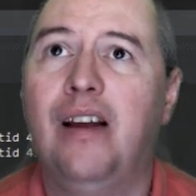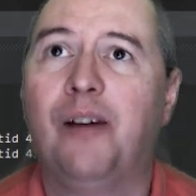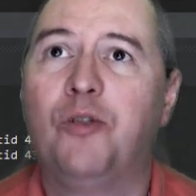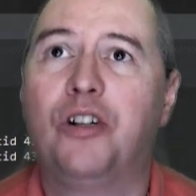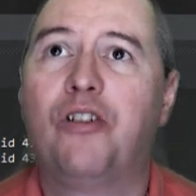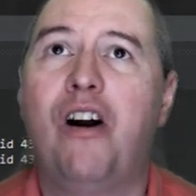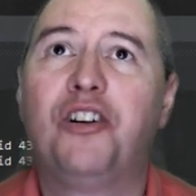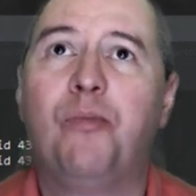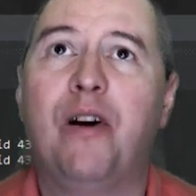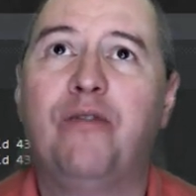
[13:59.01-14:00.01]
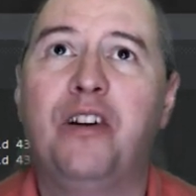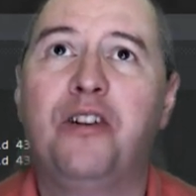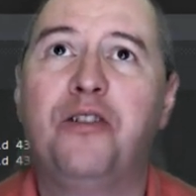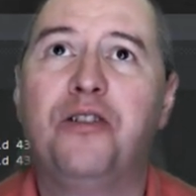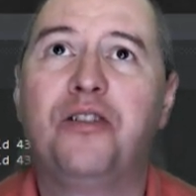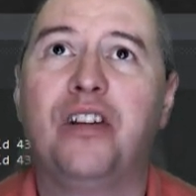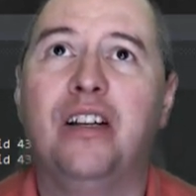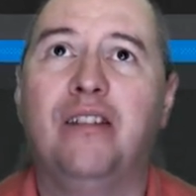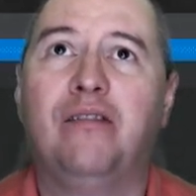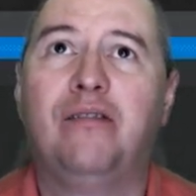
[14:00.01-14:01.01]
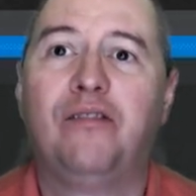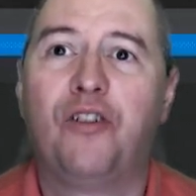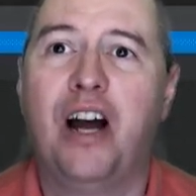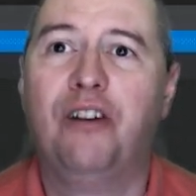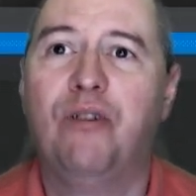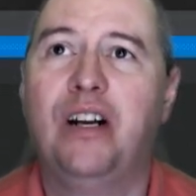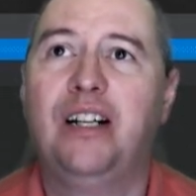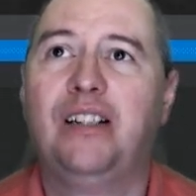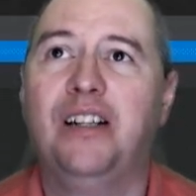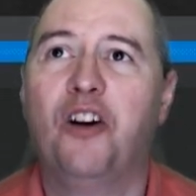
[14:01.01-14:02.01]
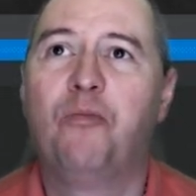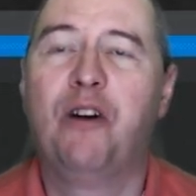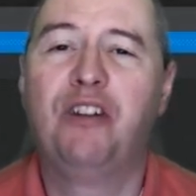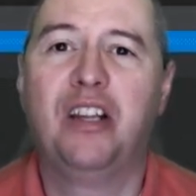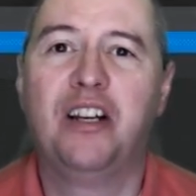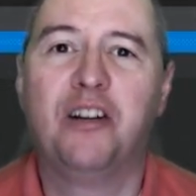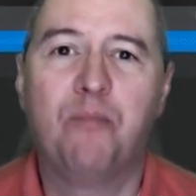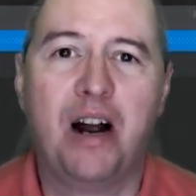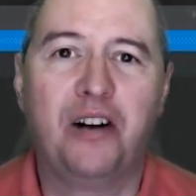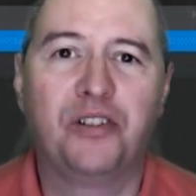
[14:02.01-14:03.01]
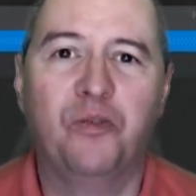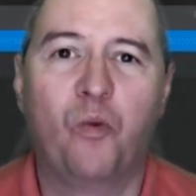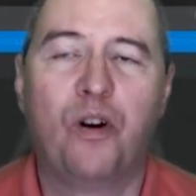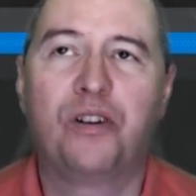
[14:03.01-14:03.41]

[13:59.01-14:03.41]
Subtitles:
I'm going to cross my fingers and try to run it and hope everything compiles and works